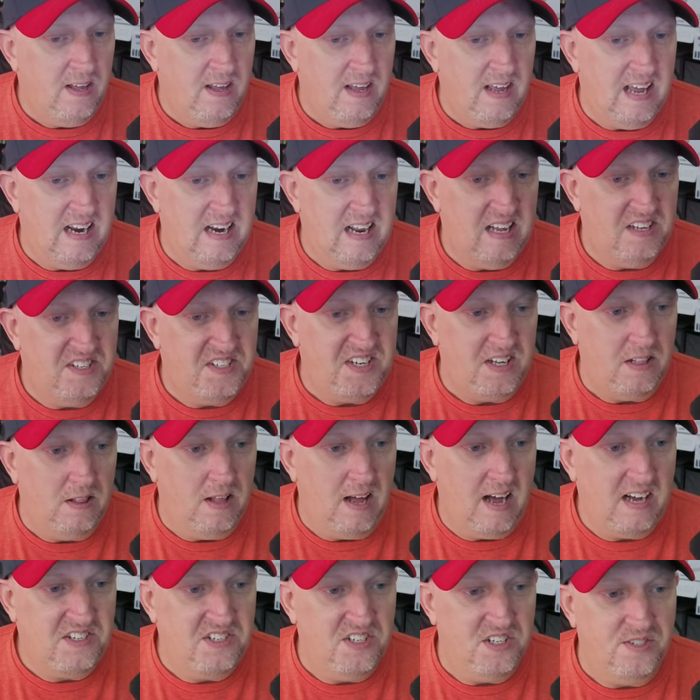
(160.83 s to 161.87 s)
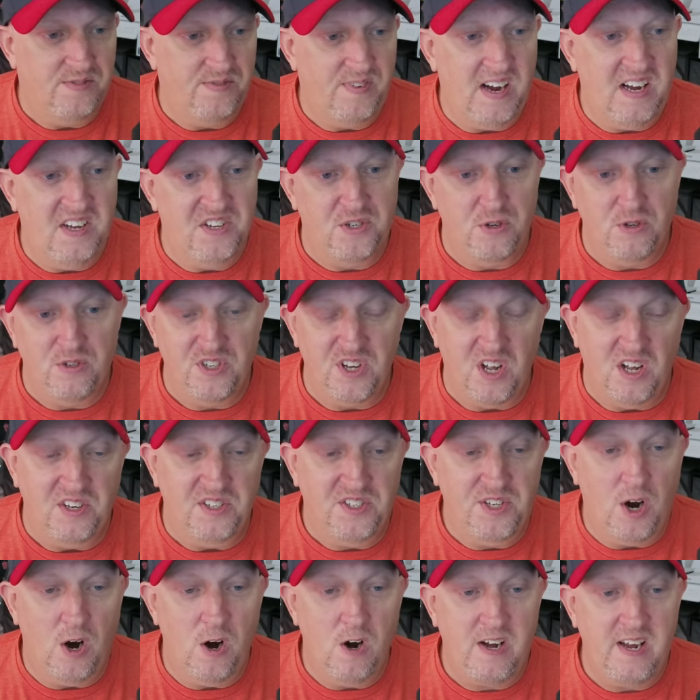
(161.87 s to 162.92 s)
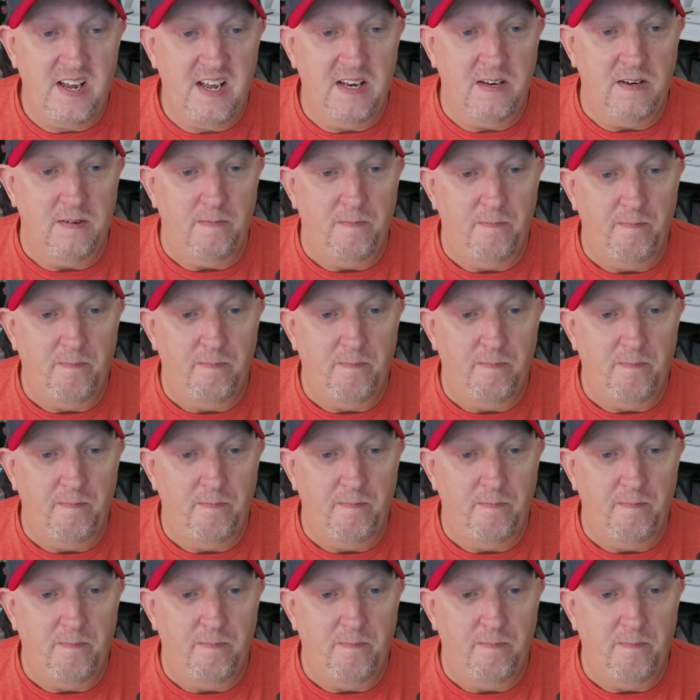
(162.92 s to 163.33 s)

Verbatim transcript: And as he locks his phasers on target,